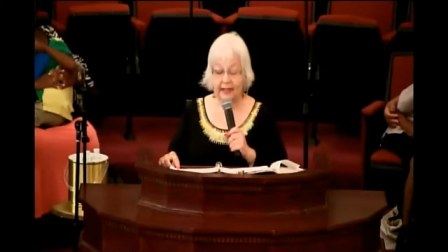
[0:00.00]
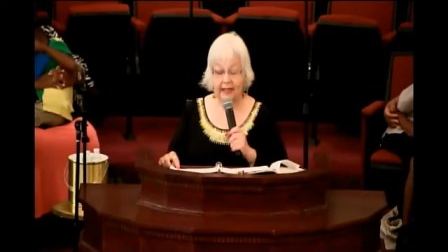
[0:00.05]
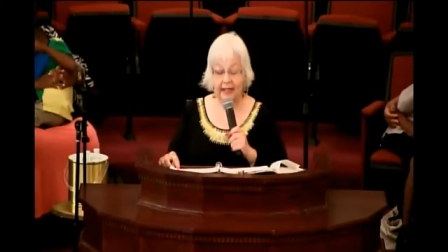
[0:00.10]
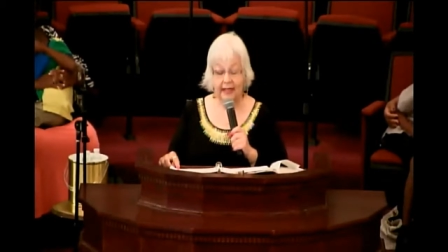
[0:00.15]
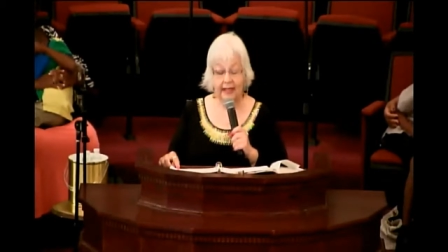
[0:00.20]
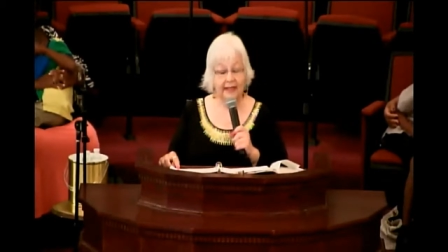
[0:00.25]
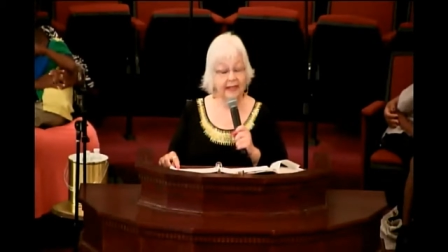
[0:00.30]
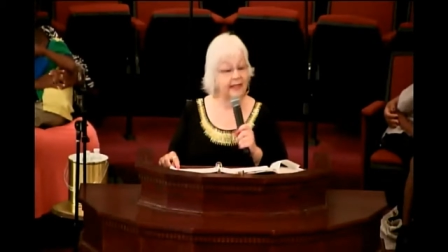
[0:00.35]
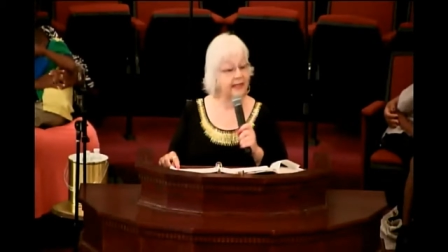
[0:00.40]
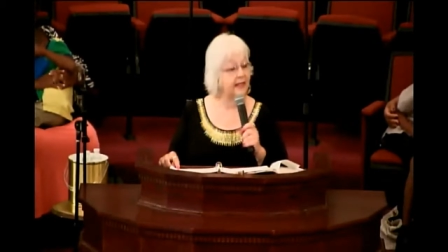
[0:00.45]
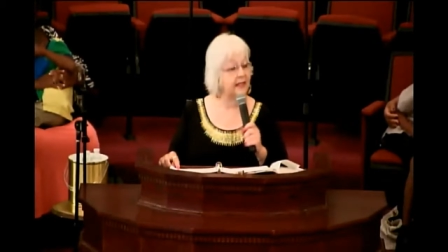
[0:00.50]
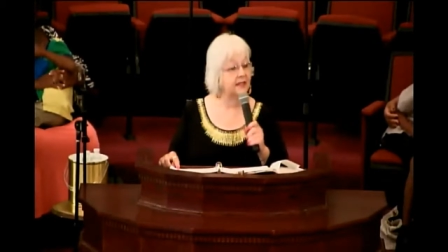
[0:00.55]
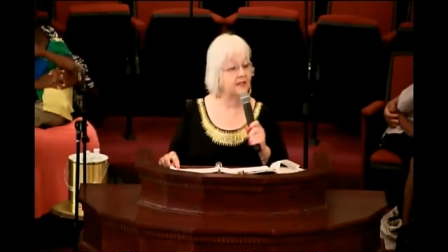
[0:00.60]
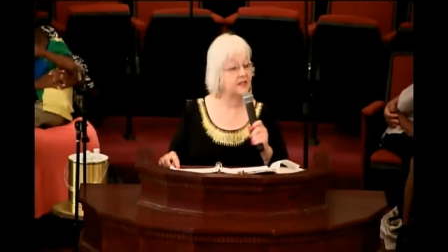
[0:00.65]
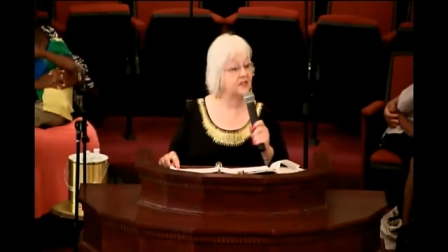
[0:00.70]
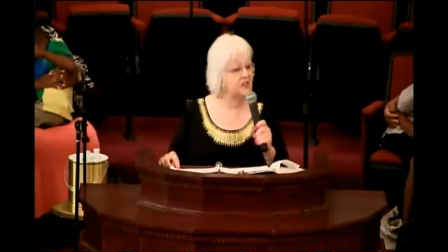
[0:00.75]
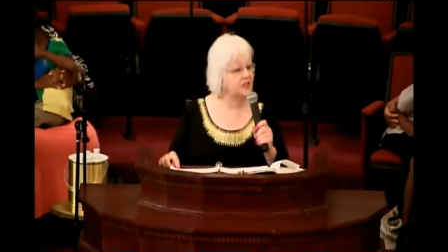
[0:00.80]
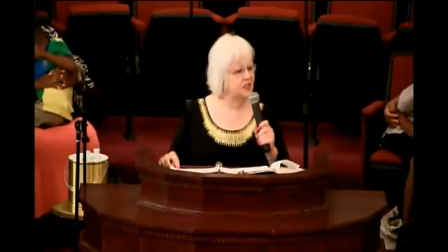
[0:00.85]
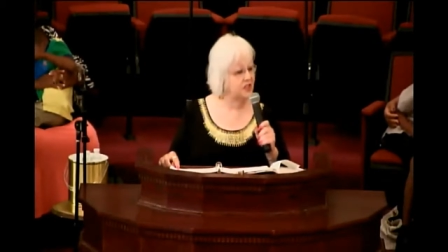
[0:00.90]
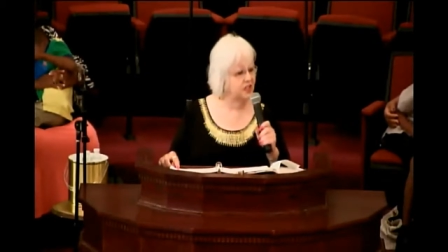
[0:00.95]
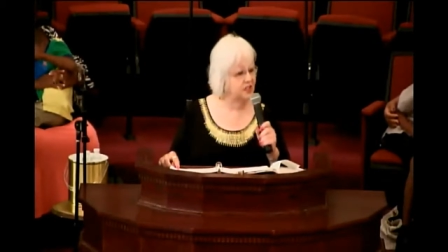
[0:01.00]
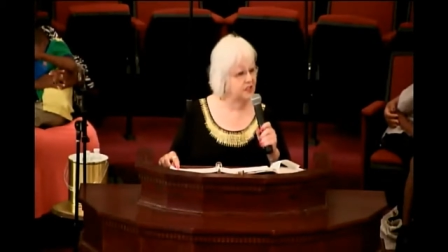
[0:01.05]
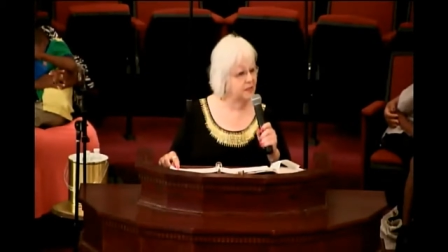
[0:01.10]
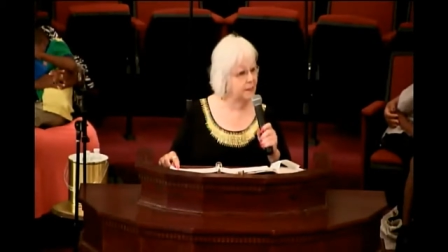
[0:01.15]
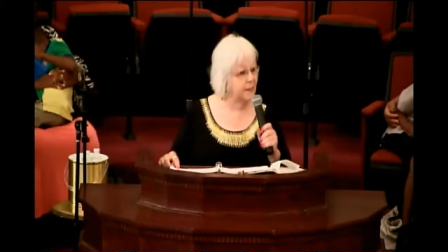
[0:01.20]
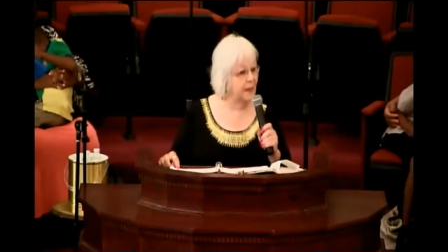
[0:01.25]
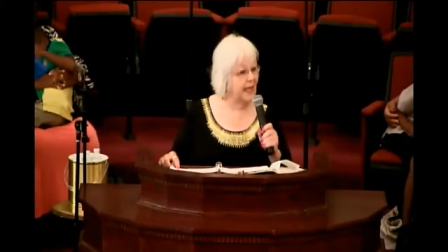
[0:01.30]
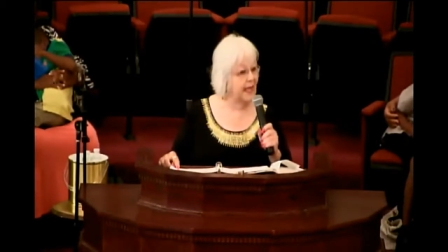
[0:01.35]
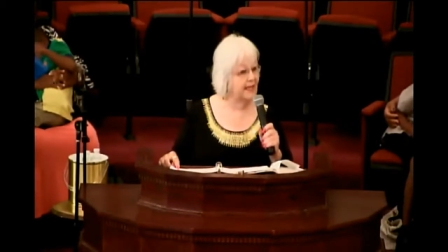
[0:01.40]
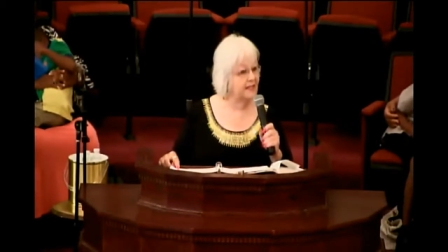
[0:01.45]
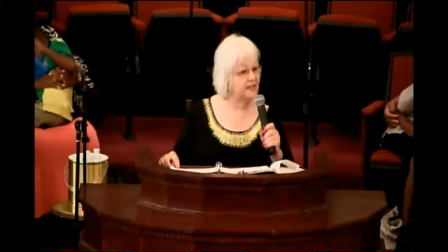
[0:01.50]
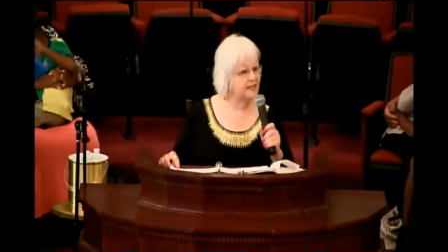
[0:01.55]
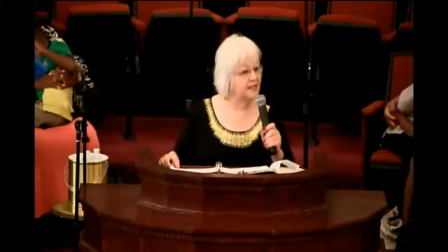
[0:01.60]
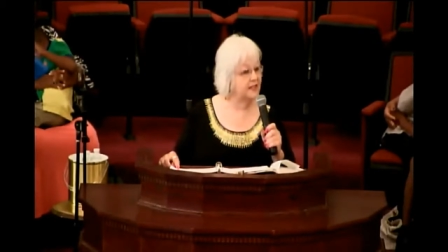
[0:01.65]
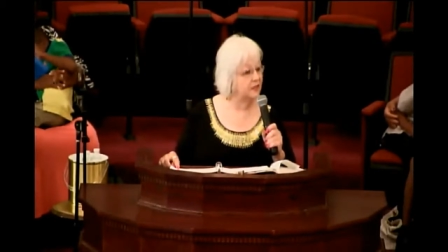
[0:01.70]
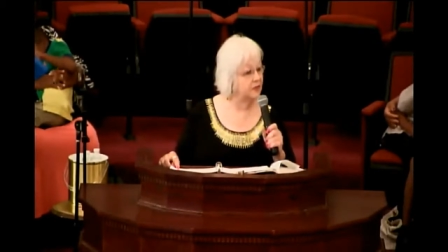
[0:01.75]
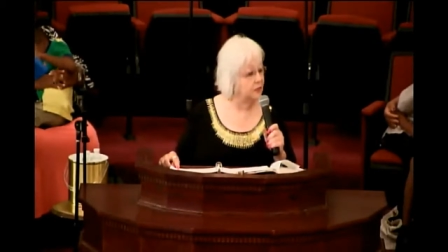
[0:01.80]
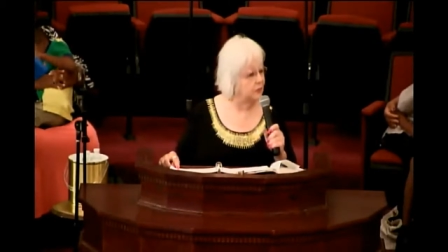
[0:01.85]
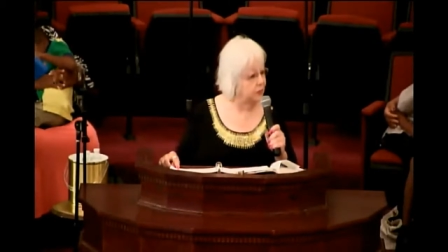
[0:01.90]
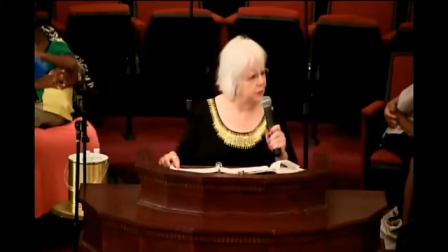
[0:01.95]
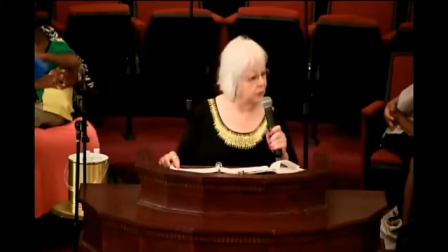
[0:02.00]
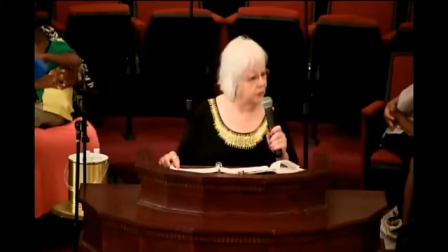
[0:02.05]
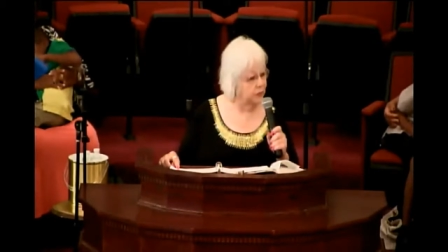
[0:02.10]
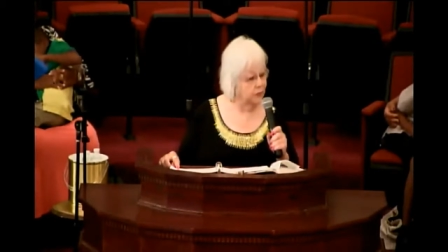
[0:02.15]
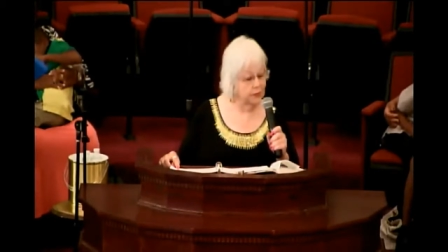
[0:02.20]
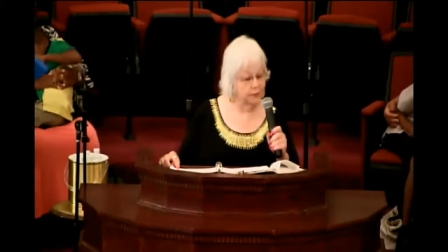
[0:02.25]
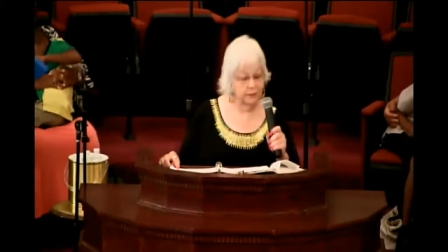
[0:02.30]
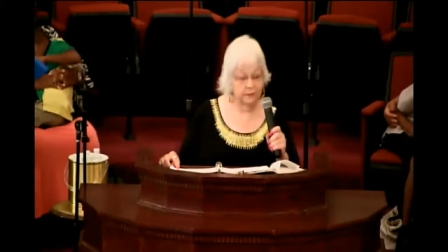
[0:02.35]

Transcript: and he is just passing through.